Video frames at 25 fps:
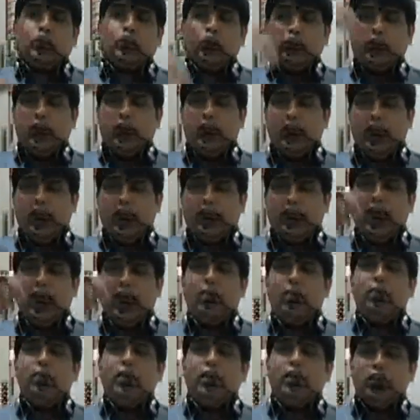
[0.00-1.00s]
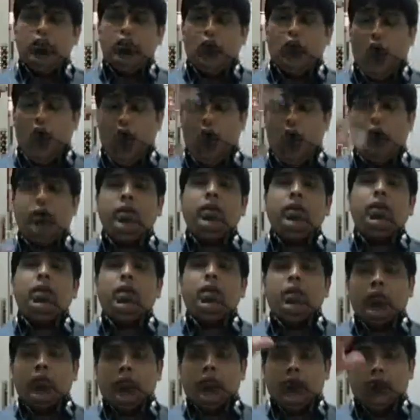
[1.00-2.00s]
So till that time it is on,
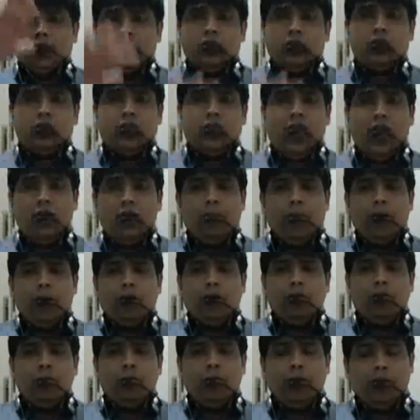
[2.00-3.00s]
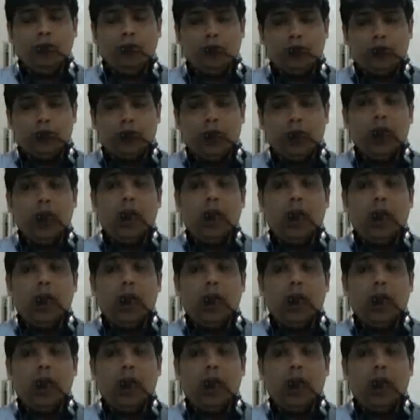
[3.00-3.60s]
so tank petrol will be used.